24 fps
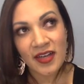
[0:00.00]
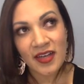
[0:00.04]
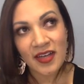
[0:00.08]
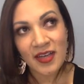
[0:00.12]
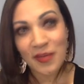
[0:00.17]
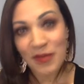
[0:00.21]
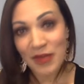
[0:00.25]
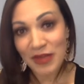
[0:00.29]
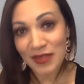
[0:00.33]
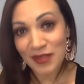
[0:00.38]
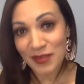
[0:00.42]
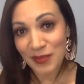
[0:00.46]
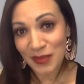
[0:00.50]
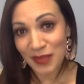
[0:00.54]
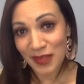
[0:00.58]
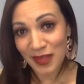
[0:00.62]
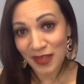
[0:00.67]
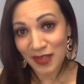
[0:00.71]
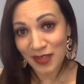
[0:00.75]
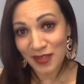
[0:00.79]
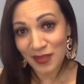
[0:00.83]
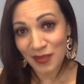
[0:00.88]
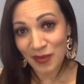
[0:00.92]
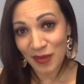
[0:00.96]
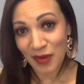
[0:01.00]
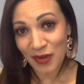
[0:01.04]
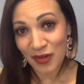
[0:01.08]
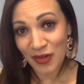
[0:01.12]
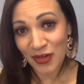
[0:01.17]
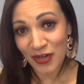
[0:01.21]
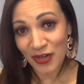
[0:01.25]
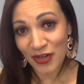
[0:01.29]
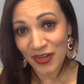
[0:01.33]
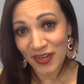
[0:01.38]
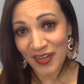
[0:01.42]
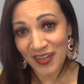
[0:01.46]
it makes me like
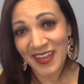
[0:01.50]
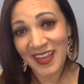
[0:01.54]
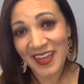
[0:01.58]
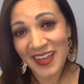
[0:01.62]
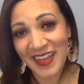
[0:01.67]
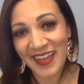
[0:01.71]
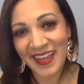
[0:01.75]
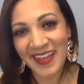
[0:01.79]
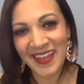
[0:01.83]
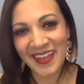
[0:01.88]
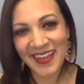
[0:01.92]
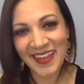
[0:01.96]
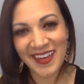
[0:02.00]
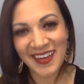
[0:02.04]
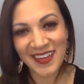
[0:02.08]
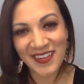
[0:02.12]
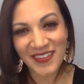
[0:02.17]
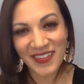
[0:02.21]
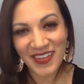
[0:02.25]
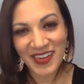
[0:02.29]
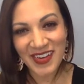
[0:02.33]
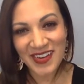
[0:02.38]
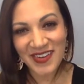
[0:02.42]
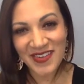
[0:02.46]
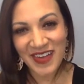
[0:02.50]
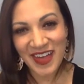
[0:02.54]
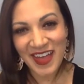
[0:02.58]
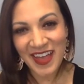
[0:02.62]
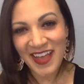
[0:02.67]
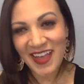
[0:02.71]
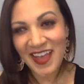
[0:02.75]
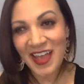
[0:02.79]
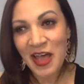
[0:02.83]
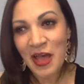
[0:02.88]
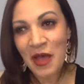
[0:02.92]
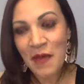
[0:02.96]
smarter in a weird
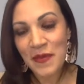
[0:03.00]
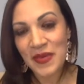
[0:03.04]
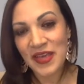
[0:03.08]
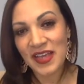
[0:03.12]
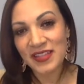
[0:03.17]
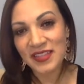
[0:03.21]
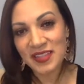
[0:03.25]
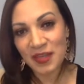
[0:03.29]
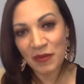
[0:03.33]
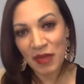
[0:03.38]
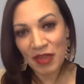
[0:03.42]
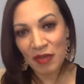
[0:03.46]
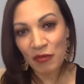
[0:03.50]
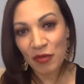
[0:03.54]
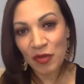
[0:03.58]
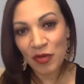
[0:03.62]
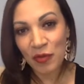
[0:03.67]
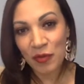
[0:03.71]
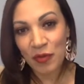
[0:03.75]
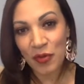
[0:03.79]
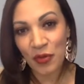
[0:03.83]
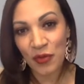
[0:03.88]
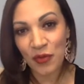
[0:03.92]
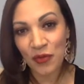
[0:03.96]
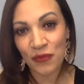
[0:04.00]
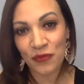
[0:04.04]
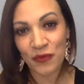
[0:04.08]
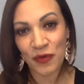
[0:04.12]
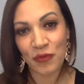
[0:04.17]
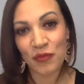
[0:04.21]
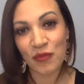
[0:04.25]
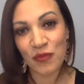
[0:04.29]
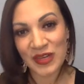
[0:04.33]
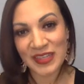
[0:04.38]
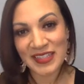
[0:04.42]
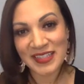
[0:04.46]
way because I'm able to pull
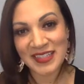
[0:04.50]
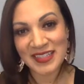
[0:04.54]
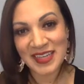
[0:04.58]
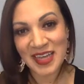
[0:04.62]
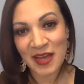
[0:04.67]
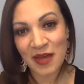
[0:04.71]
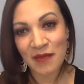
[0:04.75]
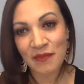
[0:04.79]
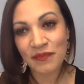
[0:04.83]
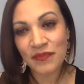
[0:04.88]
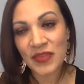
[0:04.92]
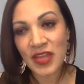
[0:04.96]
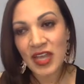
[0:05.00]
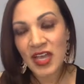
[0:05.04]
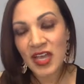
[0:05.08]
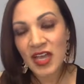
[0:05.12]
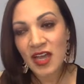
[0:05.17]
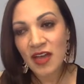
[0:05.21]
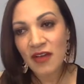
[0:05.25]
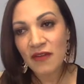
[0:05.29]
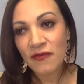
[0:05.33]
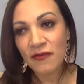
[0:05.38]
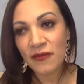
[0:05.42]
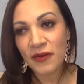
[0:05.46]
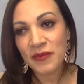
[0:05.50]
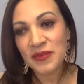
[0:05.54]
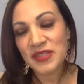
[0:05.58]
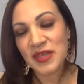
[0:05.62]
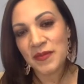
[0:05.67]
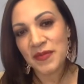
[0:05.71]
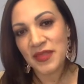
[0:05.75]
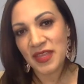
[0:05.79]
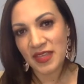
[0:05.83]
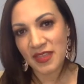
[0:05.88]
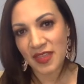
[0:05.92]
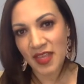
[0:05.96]
from wisdom from
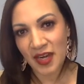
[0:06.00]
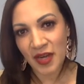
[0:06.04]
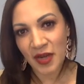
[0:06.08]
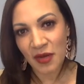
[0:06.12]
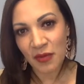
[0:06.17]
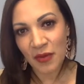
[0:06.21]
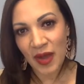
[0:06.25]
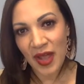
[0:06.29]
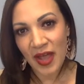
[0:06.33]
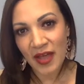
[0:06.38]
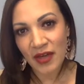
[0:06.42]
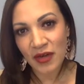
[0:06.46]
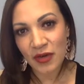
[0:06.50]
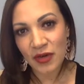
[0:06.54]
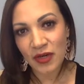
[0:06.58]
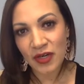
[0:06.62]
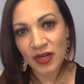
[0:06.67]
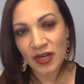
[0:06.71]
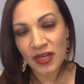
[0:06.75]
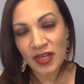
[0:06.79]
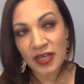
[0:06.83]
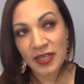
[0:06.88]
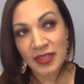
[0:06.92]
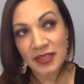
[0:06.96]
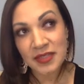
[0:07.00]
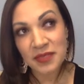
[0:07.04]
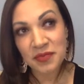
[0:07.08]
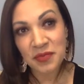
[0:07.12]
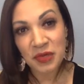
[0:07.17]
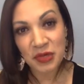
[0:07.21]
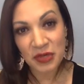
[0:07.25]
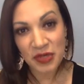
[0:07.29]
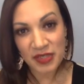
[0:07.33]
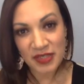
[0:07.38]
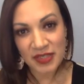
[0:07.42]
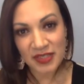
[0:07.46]
something that I read or an
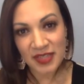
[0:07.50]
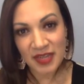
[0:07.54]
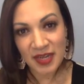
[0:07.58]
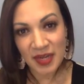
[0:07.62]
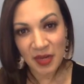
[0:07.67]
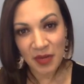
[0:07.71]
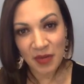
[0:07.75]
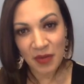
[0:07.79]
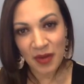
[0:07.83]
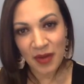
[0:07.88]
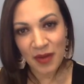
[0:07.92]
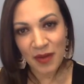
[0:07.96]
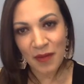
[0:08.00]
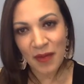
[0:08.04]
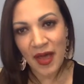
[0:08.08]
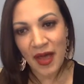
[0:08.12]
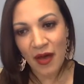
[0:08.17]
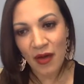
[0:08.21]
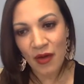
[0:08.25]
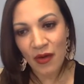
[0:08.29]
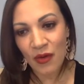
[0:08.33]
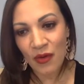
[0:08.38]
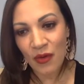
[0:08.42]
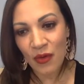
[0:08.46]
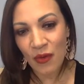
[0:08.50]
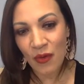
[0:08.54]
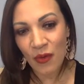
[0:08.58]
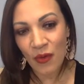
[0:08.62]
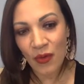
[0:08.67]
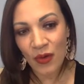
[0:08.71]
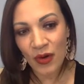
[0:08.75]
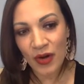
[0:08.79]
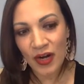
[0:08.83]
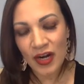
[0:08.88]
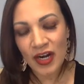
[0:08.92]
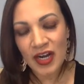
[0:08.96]
experience that I read about,
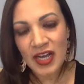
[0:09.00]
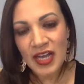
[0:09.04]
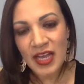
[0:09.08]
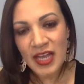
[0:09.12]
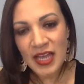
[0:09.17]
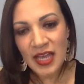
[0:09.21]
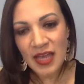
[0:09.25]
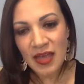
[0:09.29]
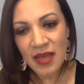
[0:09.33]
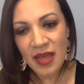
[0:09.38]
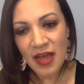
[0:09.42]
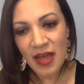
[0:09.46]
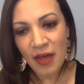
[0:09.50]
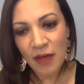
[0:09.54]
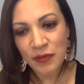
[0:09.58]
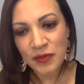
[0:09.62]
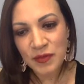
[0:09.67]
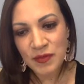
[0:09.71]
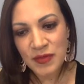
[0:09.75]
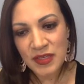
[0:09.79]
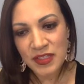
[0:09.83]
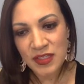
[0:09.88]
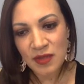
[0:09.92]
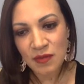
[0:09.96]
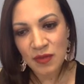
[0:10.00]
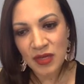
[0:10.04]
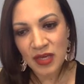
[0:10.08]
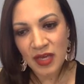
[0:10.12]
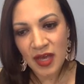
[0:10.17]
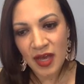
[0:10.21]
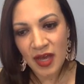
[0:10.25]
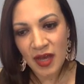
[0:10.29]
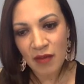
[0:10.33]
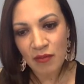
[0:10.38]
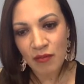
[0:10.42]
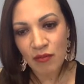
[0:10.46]
or it helped me to
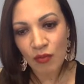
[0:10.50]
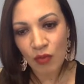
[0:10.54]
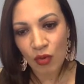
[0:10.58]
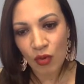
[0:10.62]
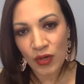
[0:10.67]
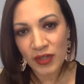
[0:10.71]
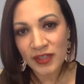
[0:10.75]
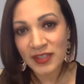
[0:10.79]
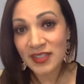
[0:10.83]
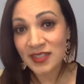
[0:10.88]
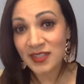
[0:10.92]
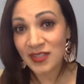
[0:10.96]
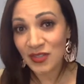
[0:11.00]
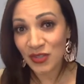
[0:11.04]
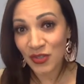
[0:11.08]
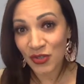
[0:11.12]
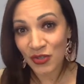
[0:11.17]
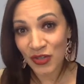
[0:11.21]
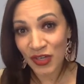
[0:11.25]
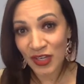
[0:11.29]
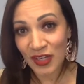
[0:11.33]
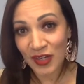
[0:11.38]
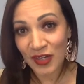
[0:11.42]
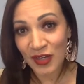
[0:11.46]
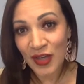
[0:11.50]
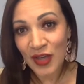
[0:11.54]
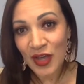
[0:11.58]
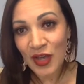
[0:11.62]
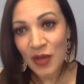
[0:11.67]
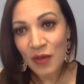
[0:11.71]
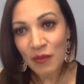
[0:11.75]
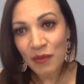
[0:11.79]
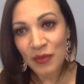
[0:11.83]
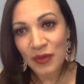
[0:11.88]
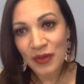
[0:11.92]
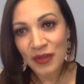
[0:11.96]
become more discerning.
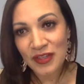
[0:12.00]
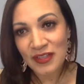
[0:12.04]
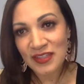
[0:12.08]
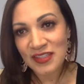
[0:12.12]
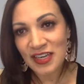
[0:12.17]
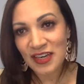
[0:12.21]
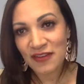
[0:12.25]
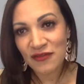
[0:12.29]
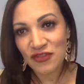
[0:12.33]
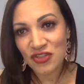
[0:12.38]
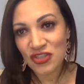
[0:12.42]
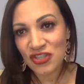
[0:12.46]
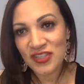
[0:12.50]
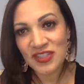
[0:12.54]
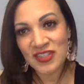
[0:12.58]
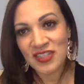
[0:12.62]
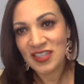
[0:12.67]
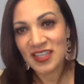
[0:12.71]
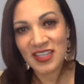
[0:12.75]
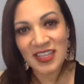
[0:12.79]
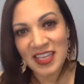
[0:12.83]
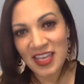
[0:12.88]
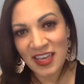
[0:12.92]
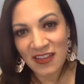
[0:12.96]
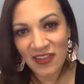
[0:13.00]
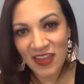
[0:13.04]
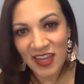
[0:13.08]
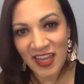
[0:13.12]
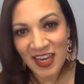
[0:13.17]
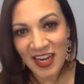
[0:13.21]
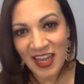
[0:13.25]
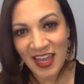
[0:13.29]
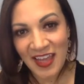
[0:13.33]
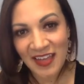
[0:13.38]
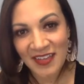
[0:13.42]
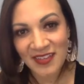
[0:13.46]
But instead of just giving
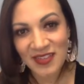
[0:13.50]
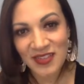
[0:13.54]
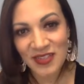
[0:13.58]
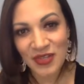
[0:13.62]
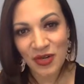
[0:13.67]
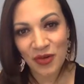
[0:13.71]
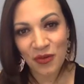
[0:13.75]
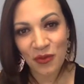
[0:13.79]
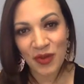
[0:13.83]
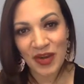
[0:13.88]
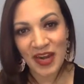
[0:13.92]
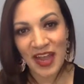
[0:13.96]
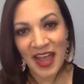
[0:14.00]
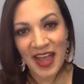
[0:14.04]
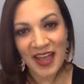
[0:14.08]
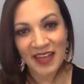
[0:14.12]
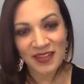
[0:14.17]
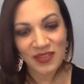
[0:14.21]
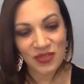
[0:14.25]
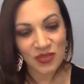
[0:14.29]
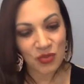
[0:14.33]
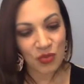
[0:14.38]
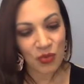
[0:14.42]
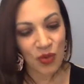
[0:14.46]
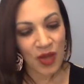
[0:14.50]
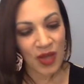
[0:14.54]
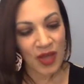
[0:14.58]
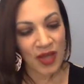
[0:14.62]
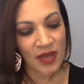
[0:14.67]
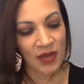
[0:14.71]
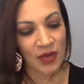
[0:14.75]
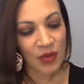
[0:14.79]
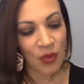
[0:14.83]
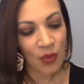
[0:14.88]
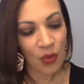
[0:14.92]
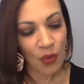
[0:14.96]
an answer when asked
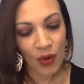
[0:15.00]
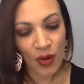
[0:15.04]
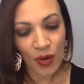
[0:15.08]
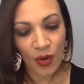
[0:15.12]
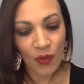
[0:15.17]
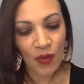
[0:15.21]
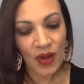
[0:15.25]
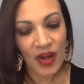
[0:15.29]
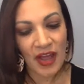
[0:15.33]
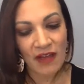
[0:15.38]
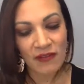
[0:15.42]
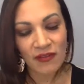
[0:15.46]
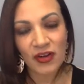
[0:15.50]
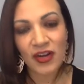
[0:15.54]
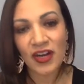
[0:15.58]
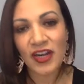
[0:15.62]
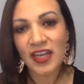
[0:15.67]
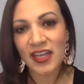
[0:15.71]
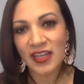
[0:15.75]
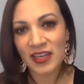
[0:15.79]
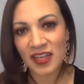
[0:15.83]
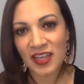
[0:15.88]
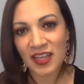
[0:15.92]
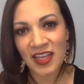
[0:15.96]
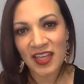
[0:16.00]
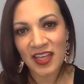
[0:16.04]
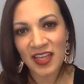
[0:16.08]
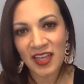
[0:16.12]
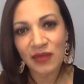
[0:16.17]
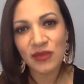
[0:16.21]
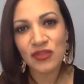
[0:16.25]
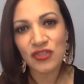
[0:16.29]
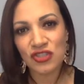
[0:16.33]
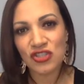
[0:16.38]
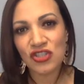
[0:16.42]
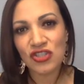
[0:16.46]
one or whatever,
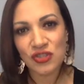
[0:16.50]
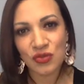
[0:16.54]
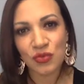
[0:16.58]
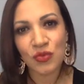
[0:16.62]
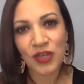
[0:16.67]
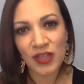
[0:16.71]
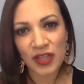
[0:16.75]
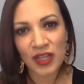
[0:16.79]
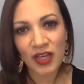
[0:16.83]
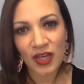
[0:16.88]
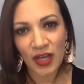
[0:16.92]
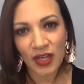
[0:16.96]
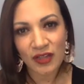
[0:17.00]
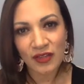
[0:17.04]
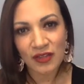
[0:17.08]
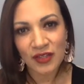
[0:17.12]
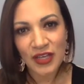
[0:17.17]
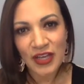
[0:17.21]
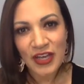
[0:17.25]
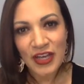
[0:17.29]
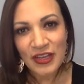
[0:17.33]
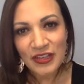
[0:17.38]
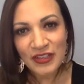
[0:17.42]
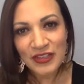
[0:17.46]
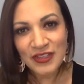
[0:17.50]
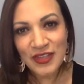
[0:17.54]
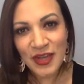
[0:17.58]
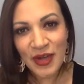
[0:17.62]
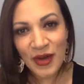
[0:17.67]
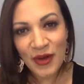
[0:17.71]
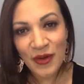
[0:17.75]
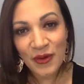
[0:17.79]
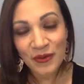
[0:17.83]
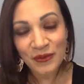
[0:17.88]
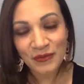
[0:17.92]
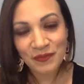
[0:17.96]
it was just really good.
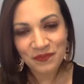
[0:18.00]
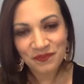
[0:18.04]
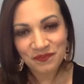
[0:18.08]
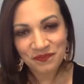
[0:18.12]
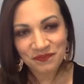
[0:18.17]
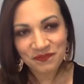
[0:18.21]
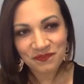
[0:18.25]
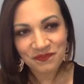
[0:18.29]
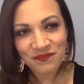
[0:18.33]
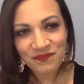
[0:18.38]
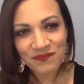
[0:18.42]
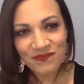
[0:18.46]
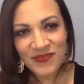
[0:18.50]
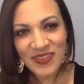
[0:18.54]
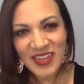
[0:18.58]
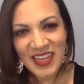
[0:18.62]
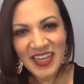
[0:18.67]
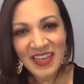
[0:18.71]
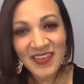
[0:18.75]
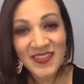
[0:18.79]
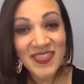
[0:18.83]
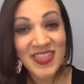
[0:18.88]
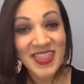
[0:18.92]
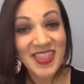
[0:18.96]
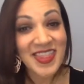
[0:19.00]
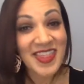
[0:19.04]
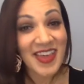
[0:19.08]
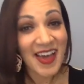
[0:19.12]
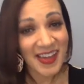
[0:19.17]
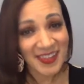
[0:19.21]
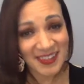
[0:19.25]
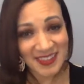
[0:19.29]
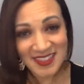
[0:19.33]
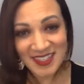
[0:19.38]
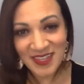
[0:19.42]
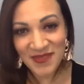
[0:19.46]
So if
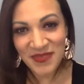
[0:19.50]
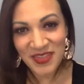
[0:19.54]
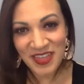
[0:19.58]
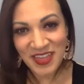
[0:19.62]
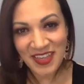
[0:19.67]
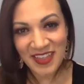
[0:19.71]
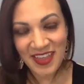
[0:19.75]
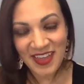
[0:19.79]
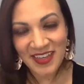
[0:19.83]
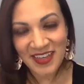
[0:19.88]
that's something